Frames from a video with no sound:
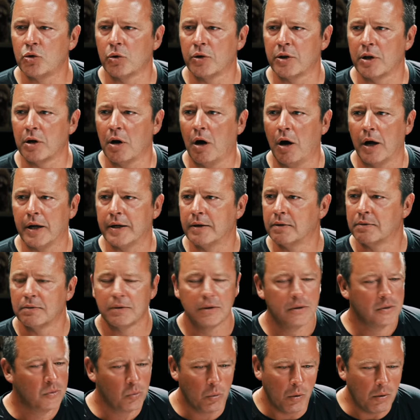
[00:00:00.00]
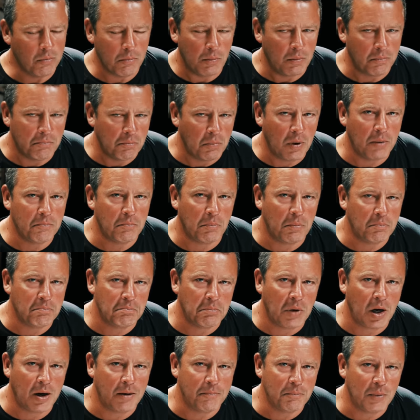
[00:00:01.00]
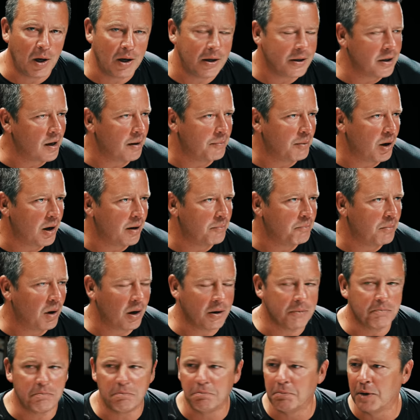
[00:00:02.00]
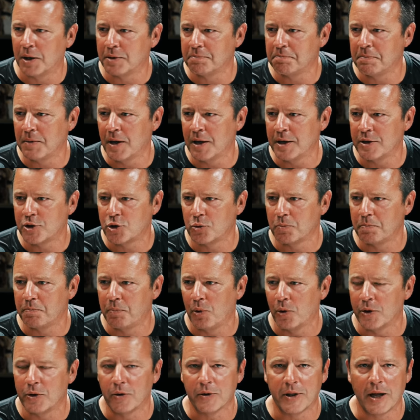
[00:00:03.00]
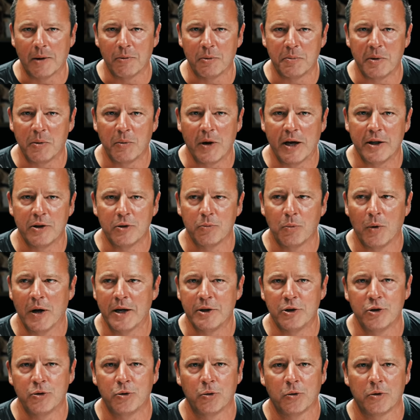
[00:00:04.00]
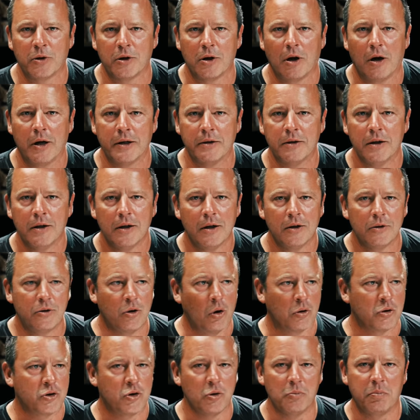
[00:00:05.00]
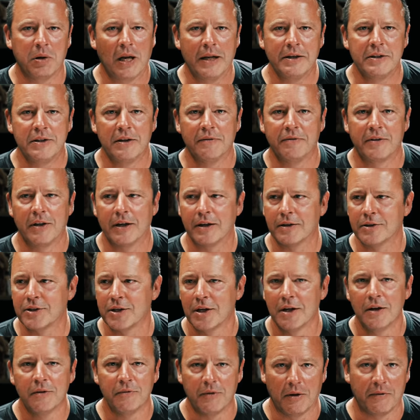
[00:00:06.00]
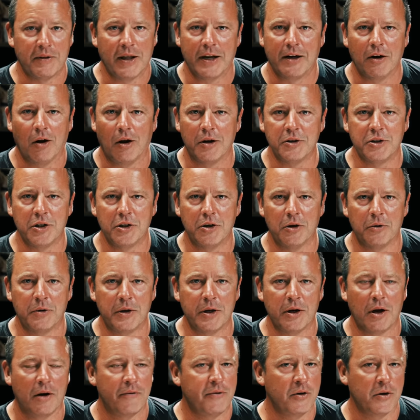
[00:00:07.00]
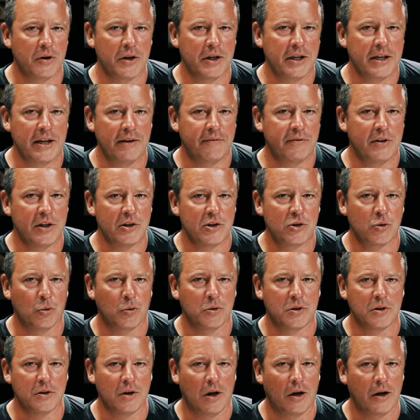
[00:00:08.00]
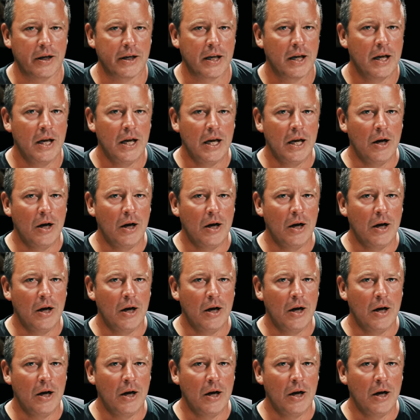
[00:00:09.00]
can do what it wants. Yeah, where do you draw the line? My initial point on that would be where do you draw the line? Yeah. Dogs do plenty of things that they'd like to do. If you're going to give this sort of like